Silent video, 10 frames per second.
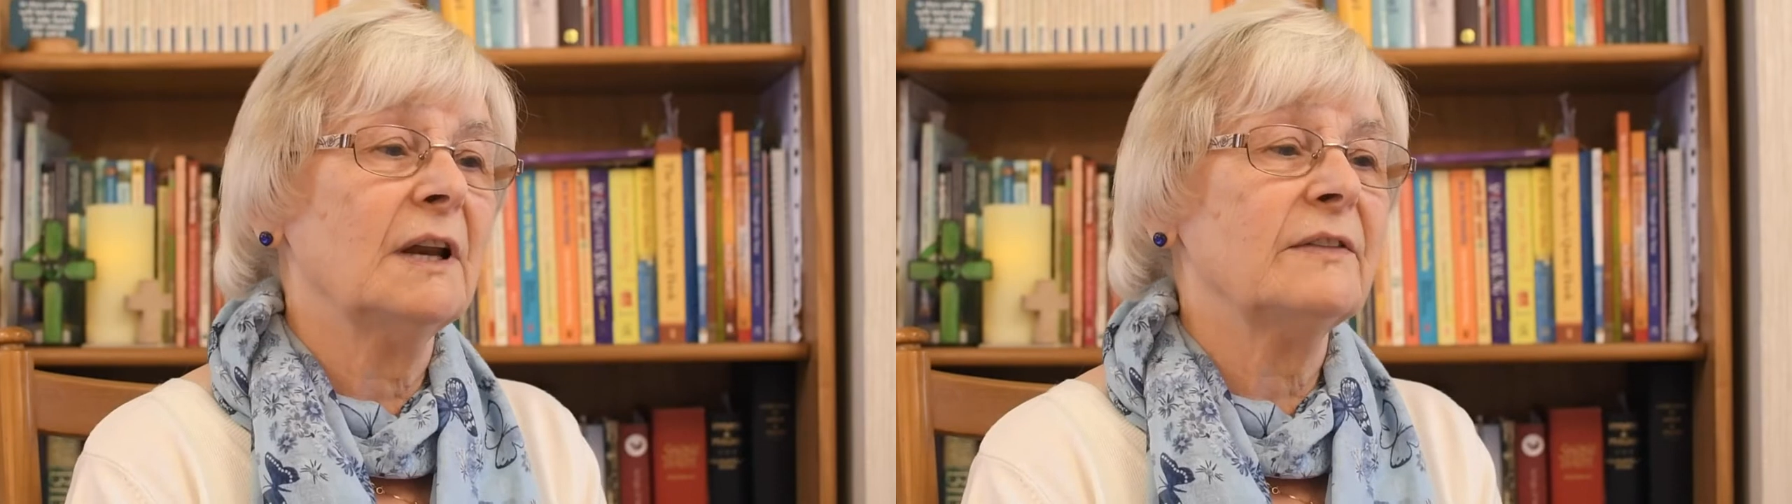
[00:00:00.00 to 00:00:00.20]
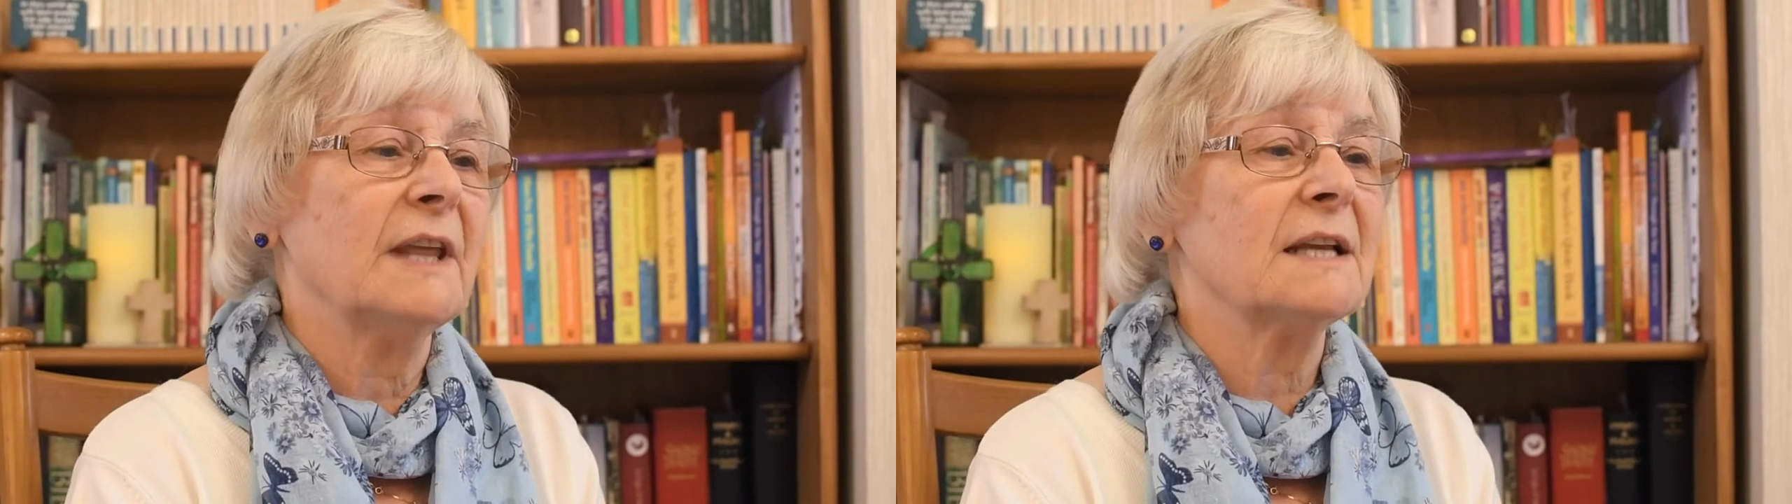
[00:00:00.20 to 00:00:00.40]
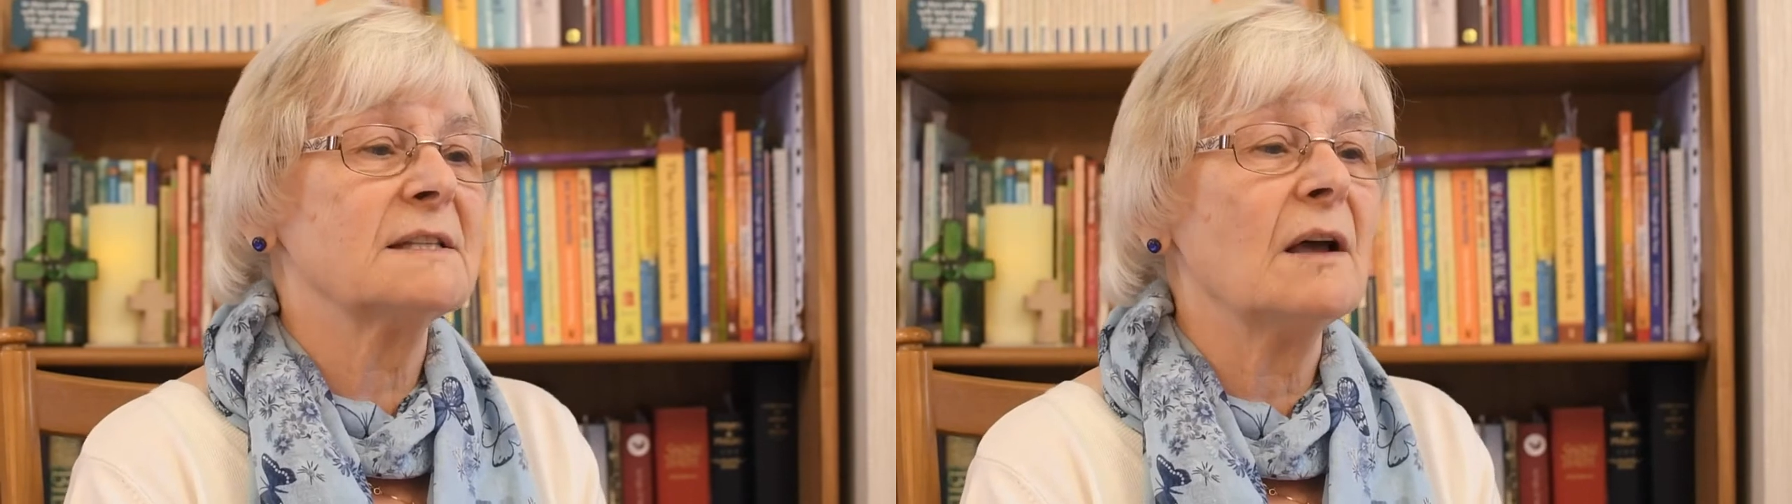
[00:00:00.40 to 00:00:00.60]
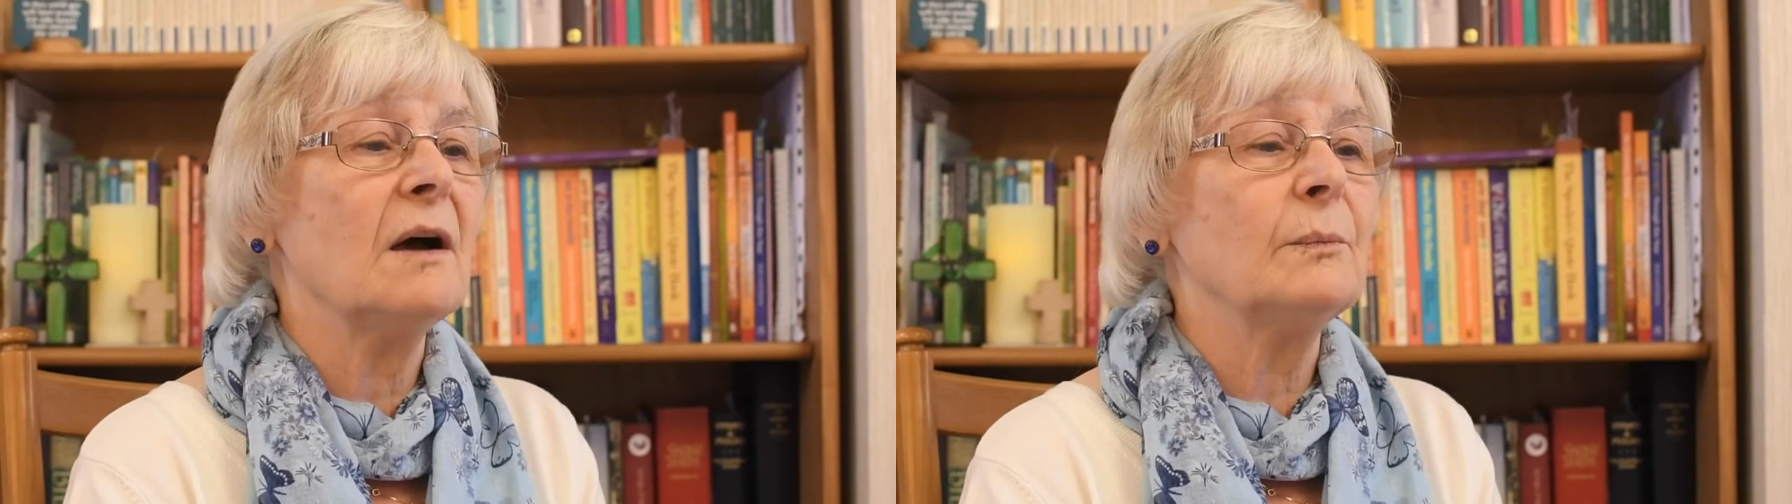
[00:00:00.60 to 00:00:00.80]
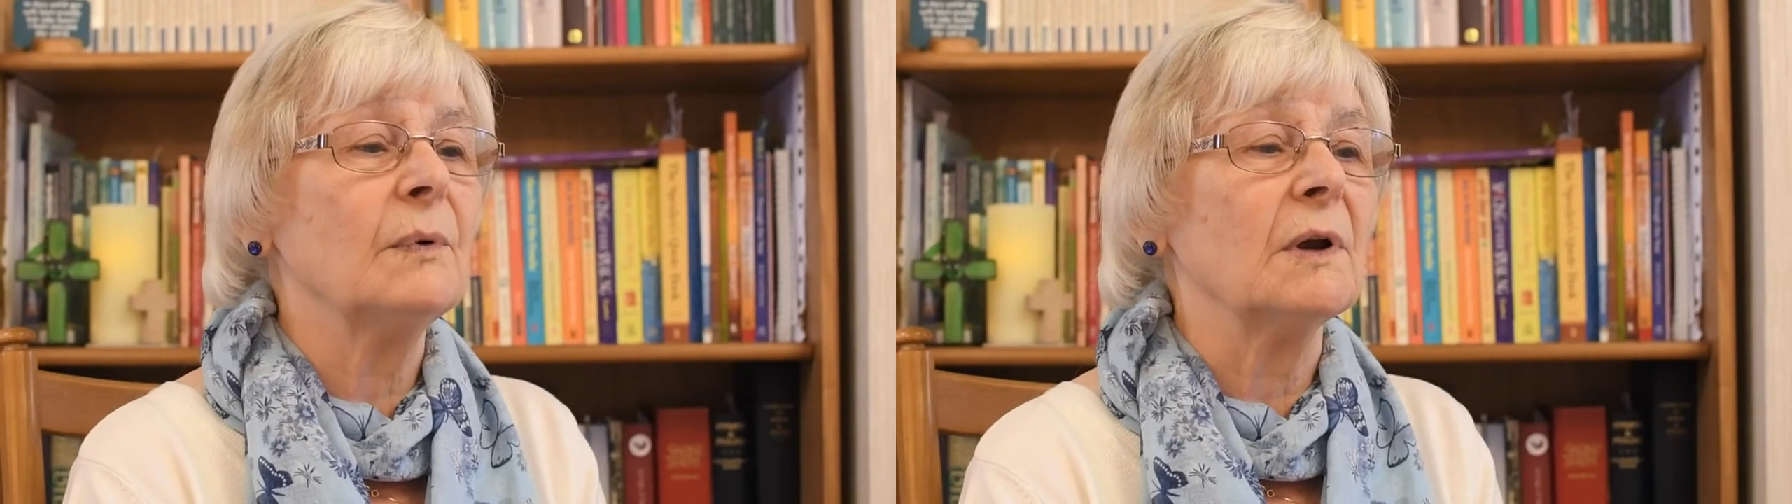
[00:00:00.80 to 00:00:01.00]
the
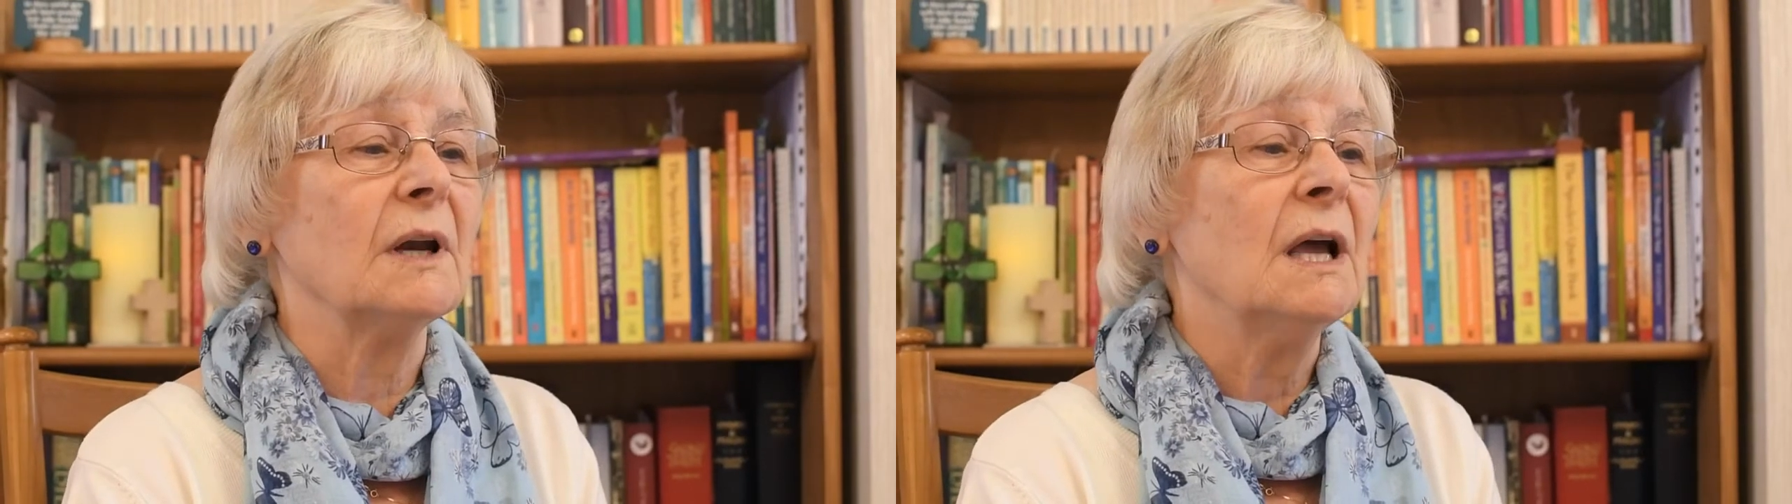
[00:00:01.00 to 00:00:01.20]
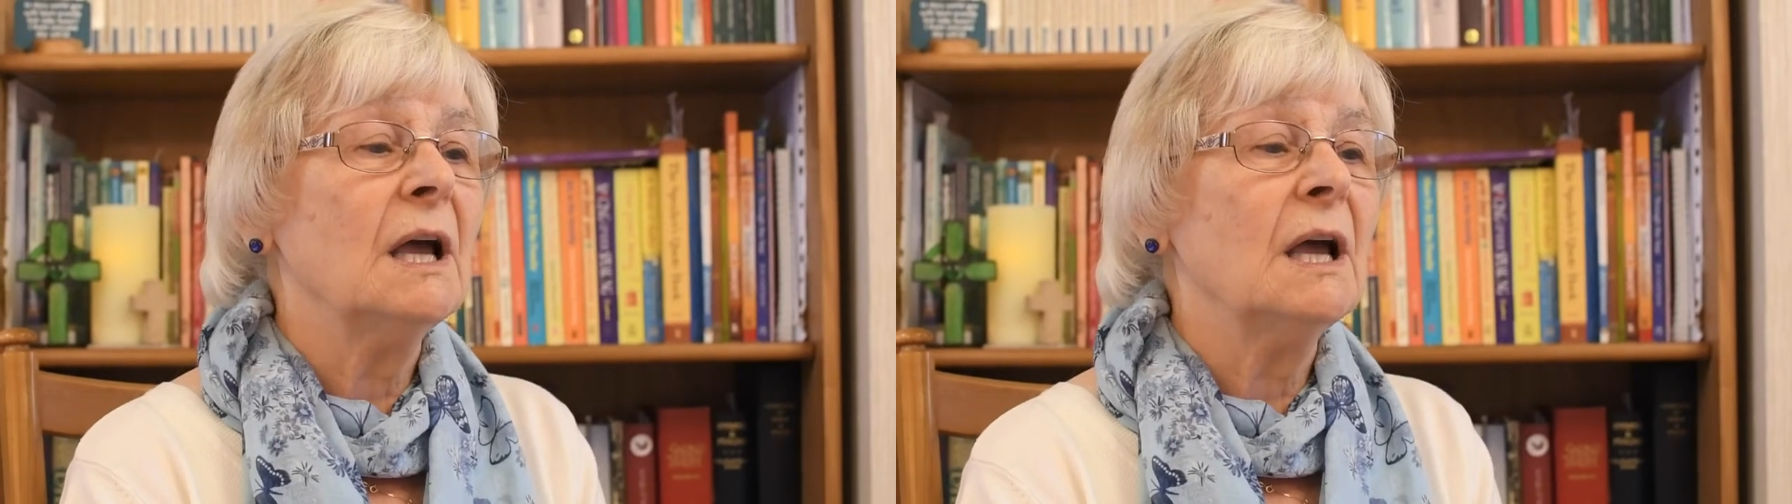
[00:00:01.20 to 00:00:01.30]
example